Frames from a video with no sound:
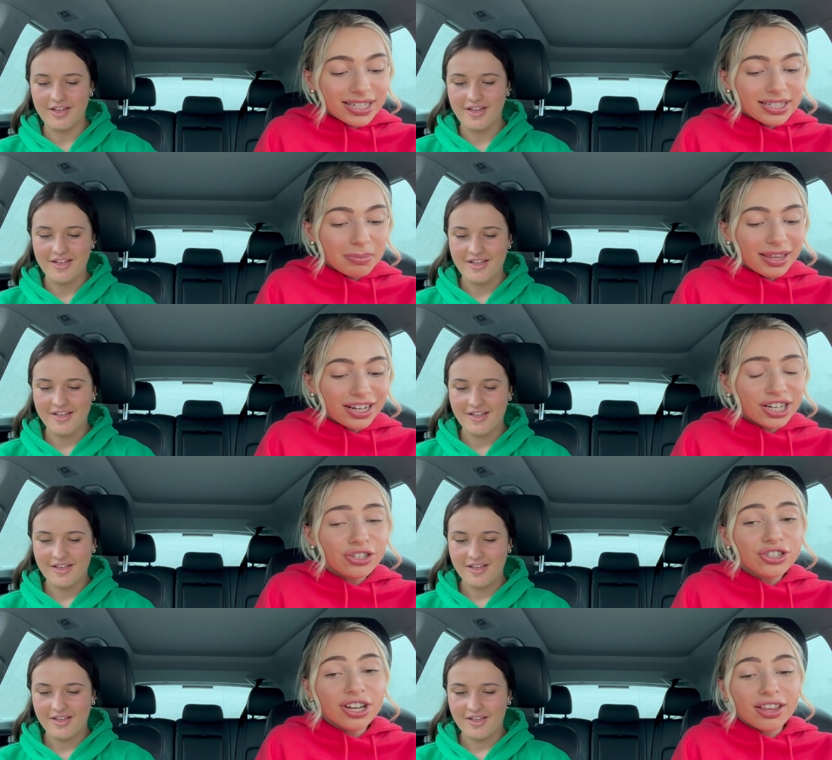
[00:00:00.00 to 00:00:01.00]
Speaker 1: sister being like, can
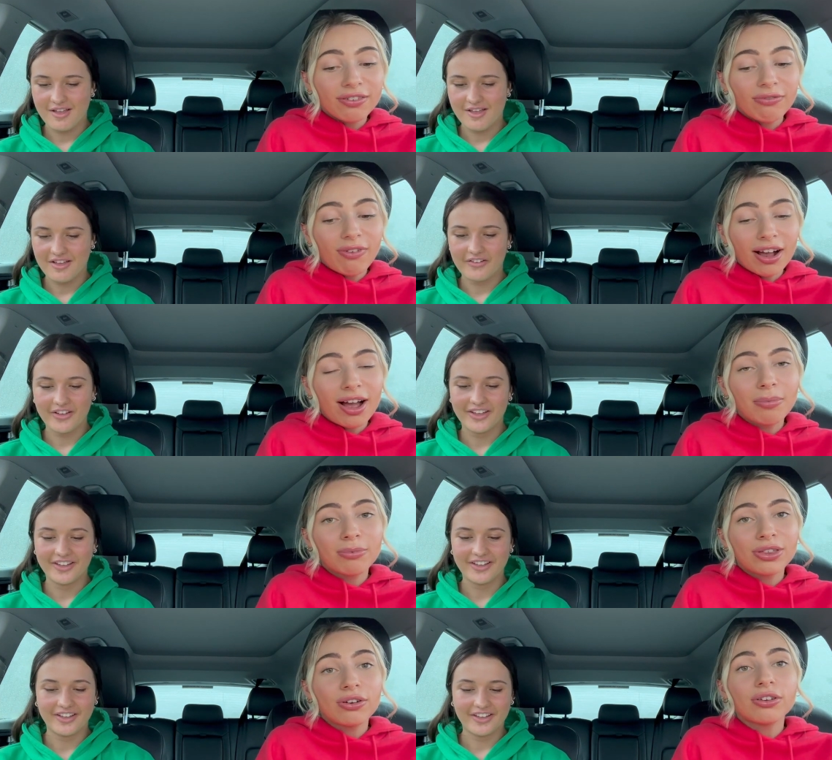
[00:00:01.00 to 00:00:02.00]
you shut the fuck up
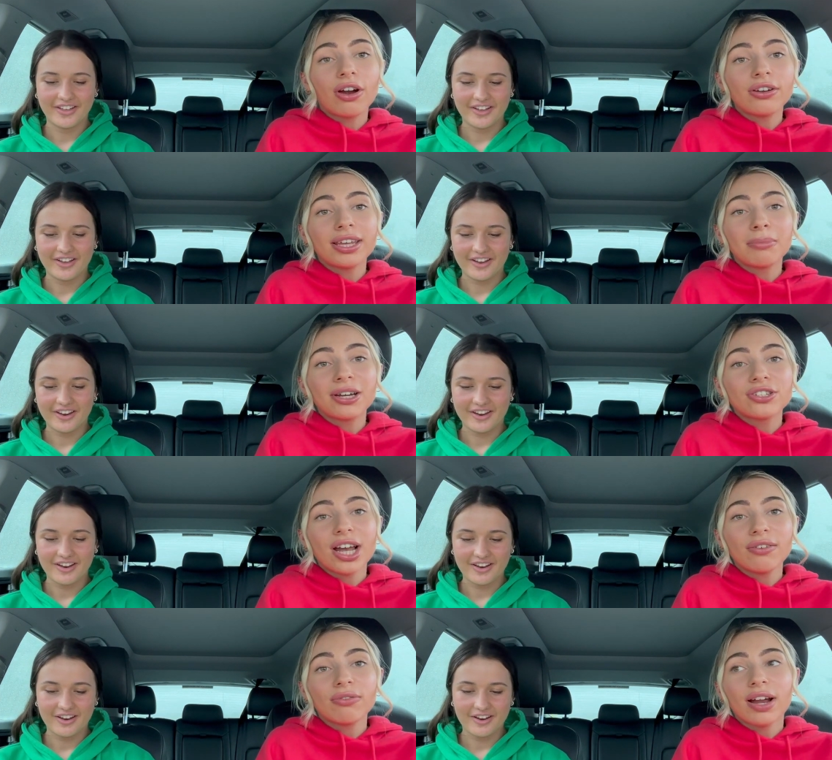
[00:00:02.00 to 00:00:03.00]
with your yodeling? Because she
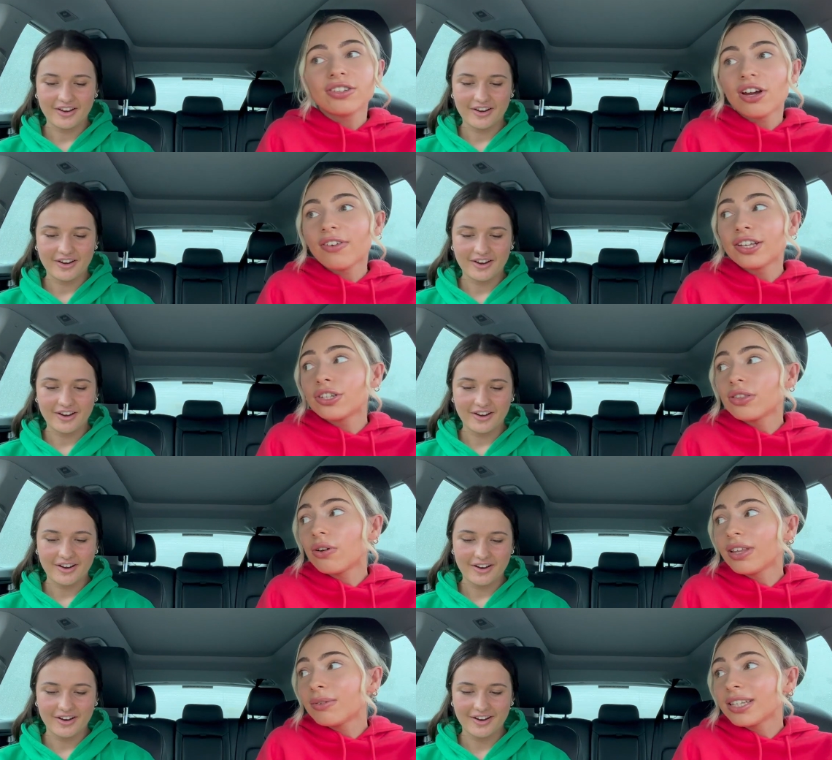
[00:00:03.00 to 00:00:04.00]
had a friend over and she
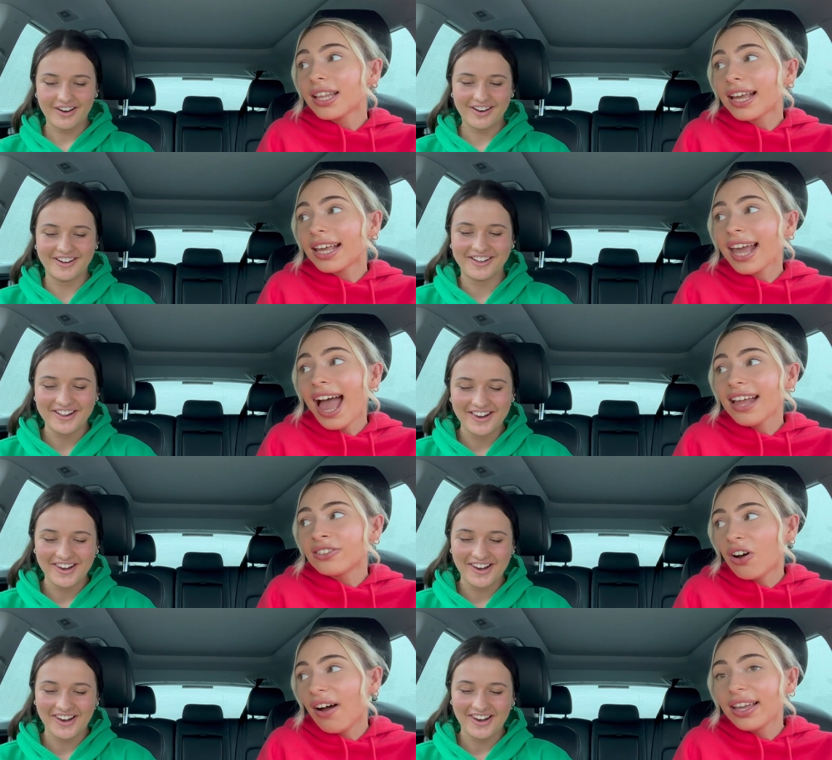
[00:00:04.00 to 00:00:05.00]
thought there was a, like a cat
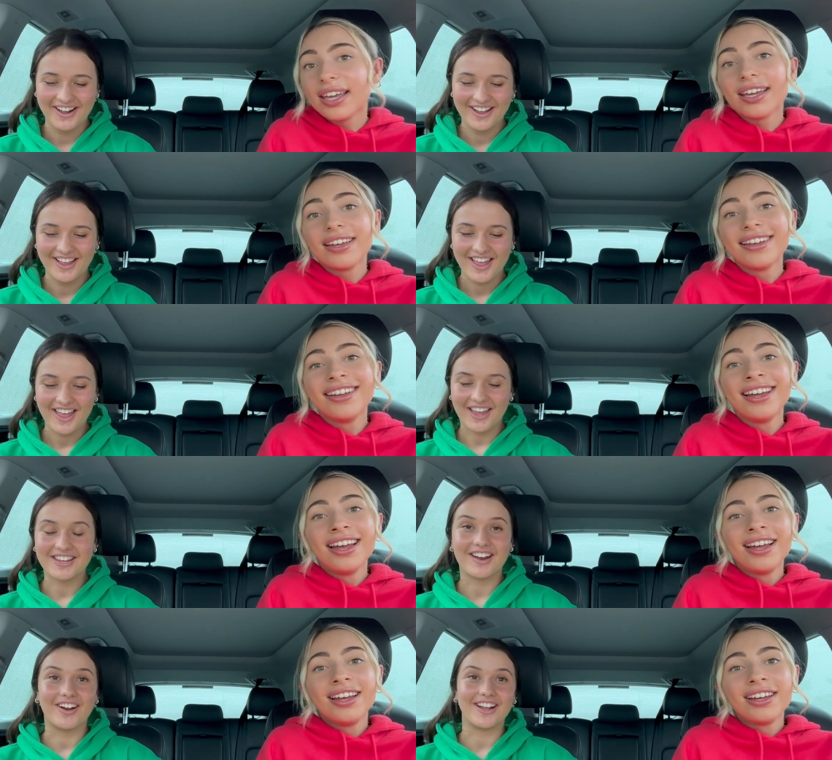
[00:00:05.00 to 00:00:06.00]
dying.
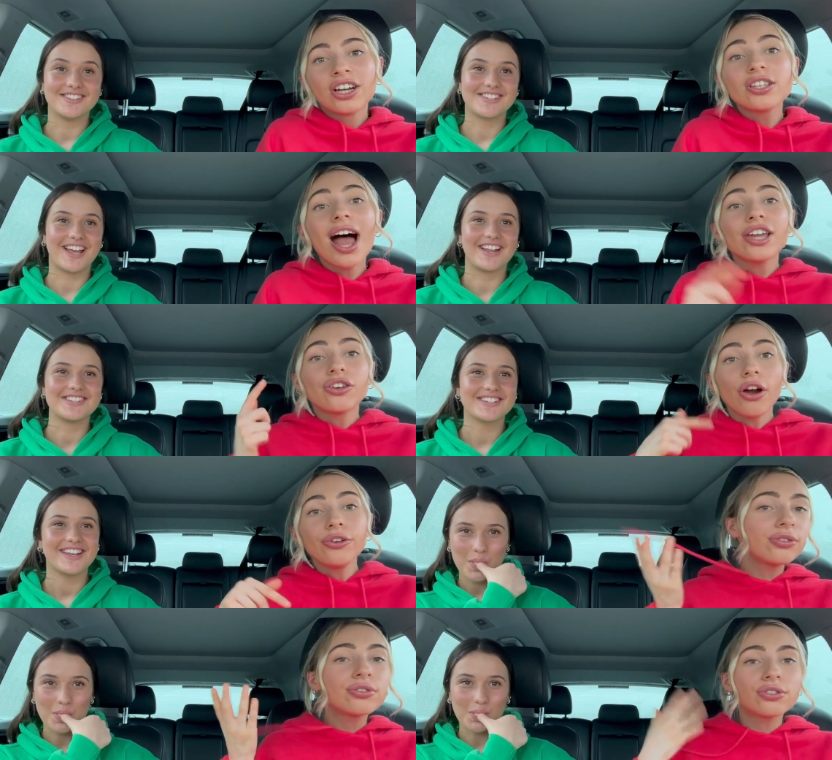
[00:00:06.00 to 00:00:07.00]
No. Because I
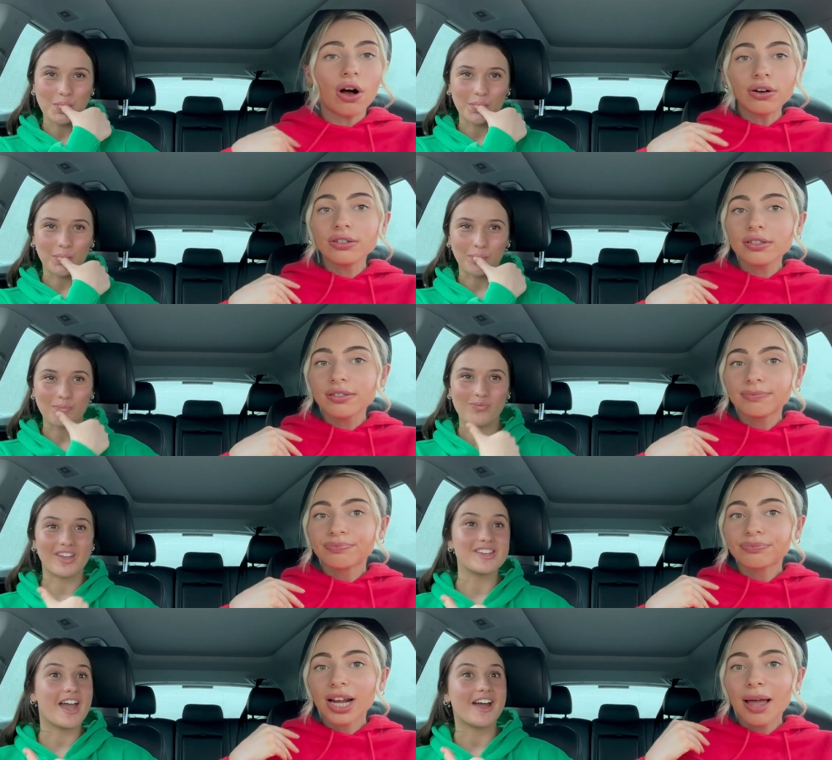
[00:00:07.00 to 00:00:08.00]
yodel songs.
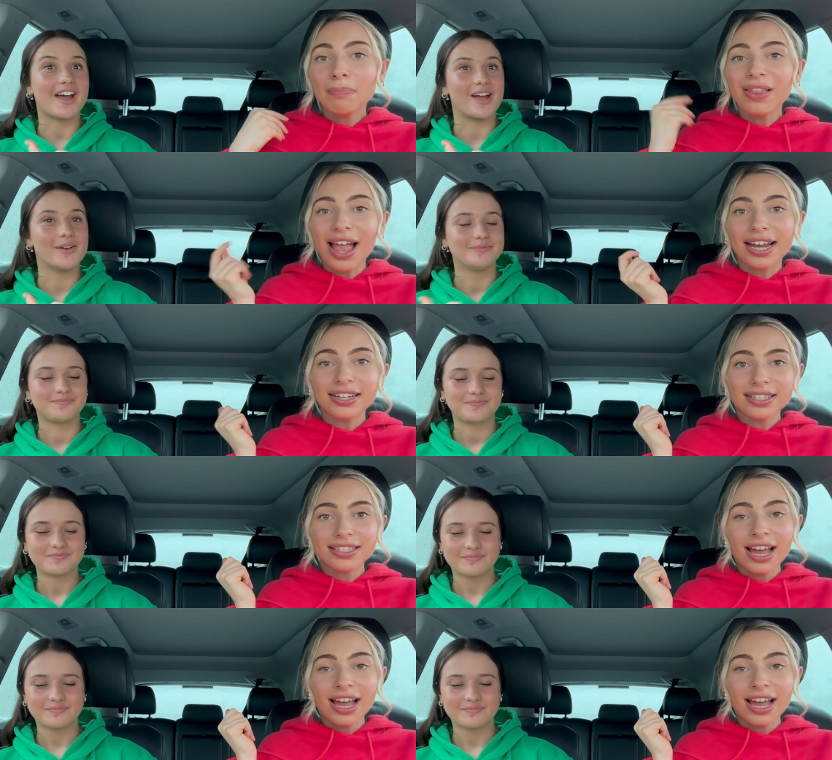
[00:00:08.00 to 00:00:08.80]
Yeah. But like it doesn't,